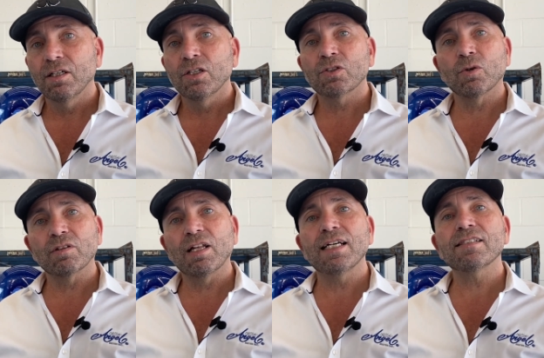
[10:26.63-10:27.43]
So
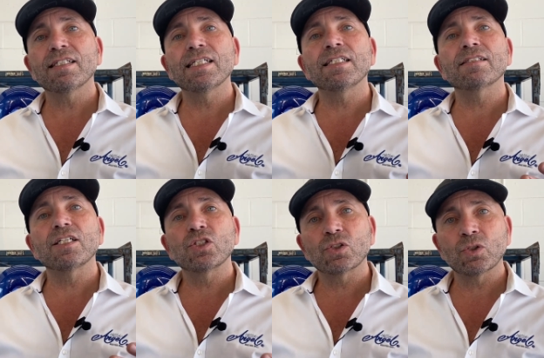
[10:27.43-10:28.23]
unless it is
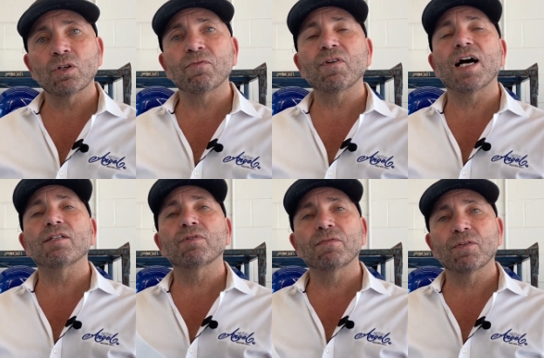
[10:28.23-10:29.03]
certified
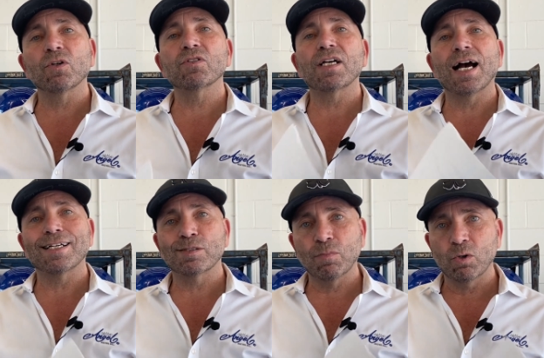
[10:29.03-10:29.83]
reverse
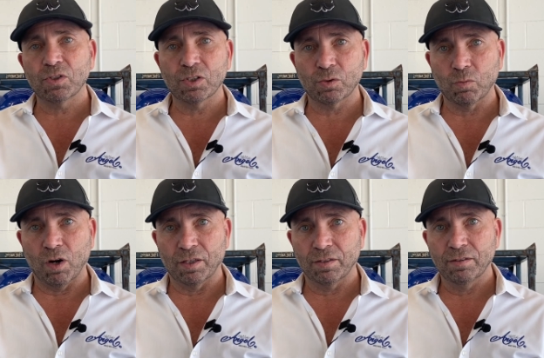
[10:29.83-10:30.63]
osmosis
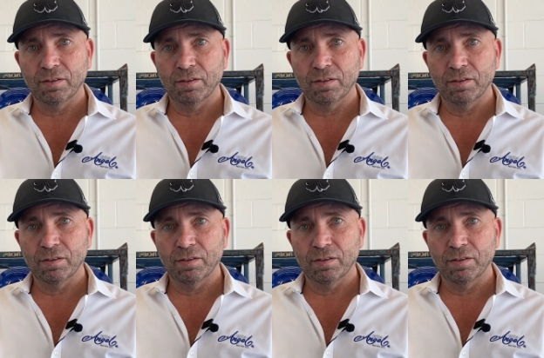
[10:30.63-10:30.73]
water,